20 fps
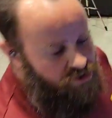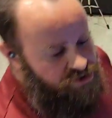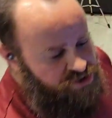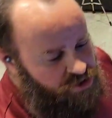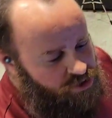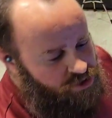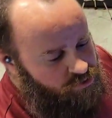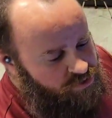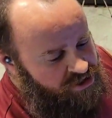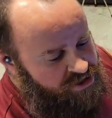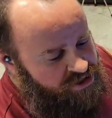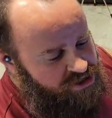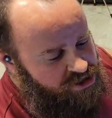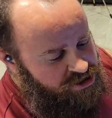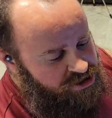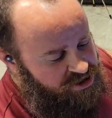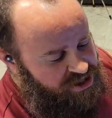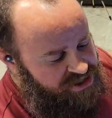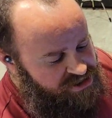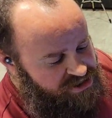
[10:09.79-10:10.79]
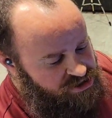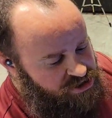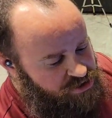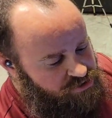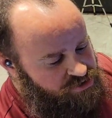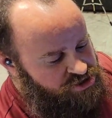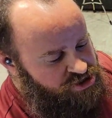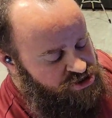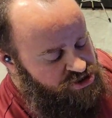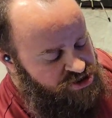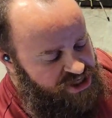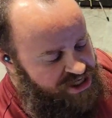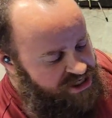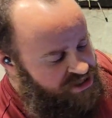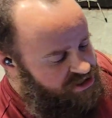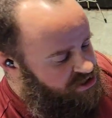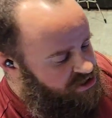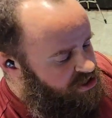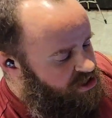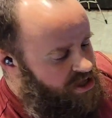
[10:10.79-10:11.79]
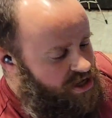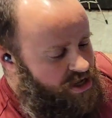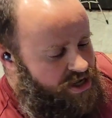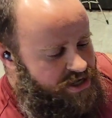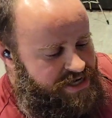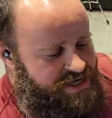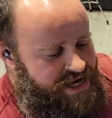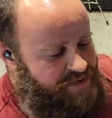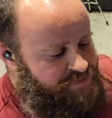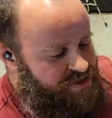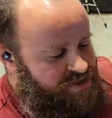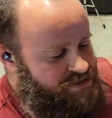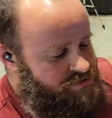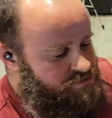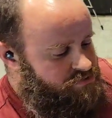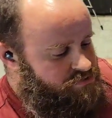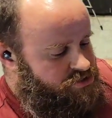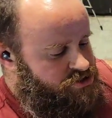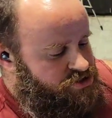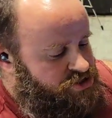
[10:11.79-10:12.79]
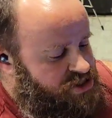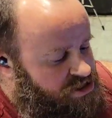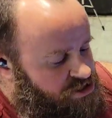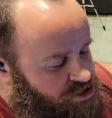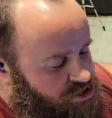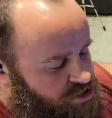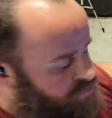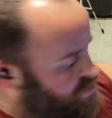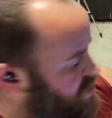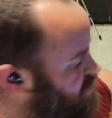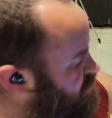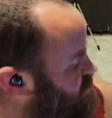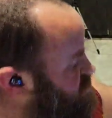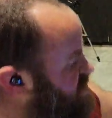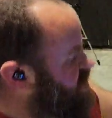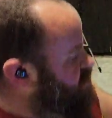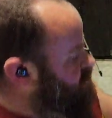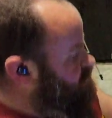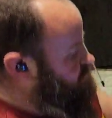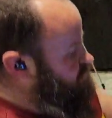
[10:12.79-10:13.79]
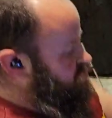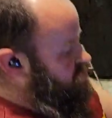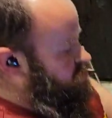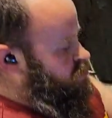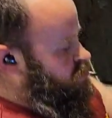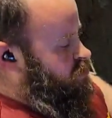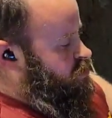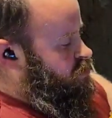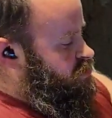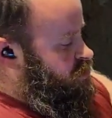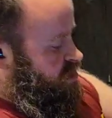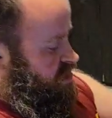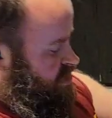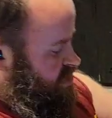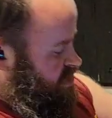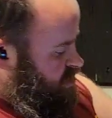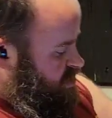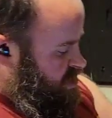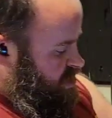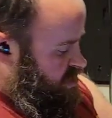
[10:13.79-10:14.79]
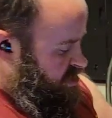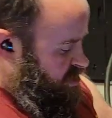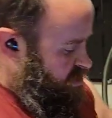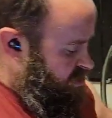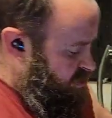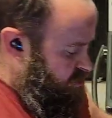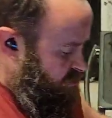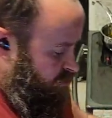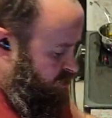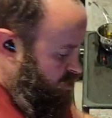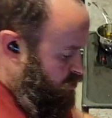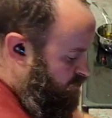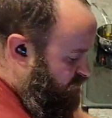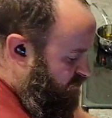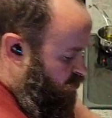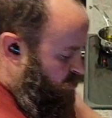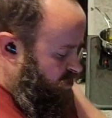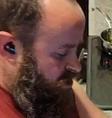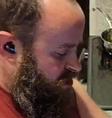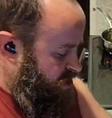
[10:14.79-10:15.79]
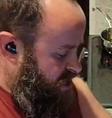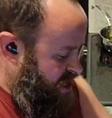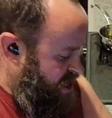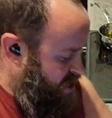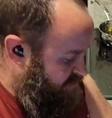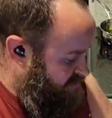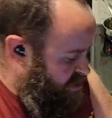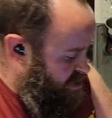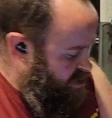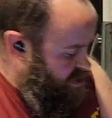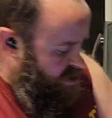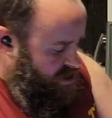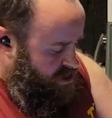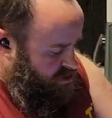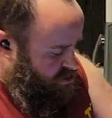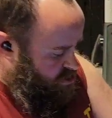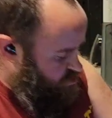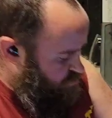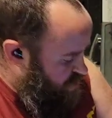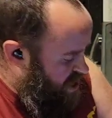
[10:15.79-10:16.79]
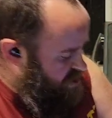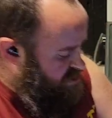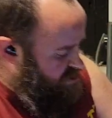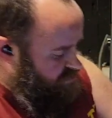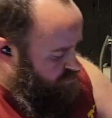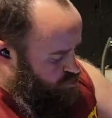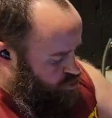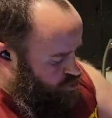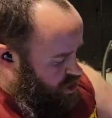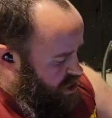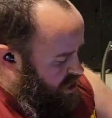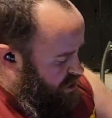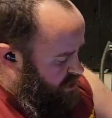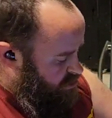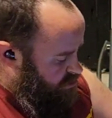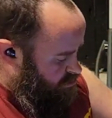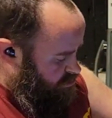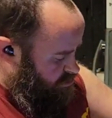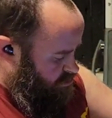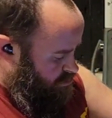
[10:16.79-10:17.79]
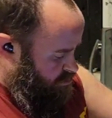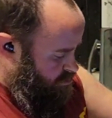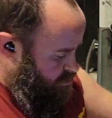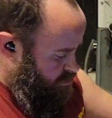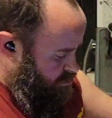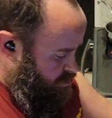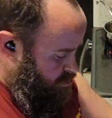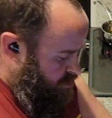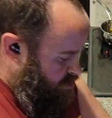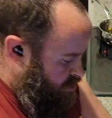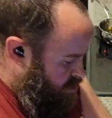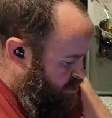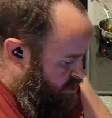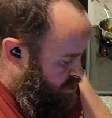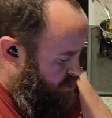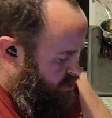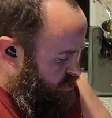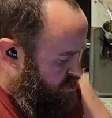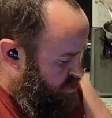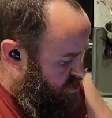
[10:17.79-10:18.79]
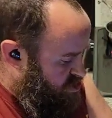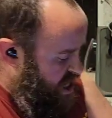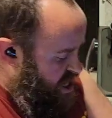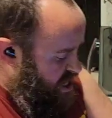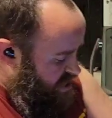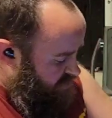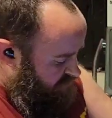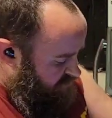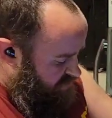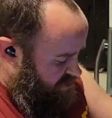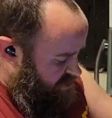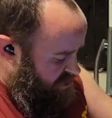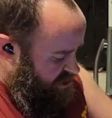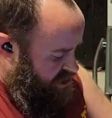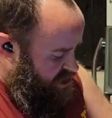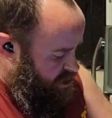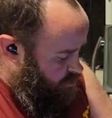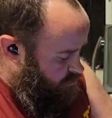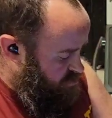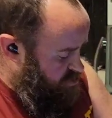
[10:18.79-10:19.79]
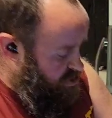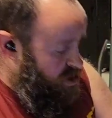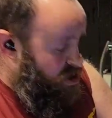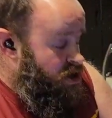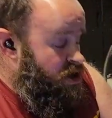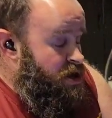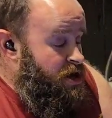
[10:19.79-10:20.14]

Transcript: So a really good thing to do is just take a napkin, just take a good paper towel, take it, cut it in, fold it in half, and just pat them dry. This definitely helps.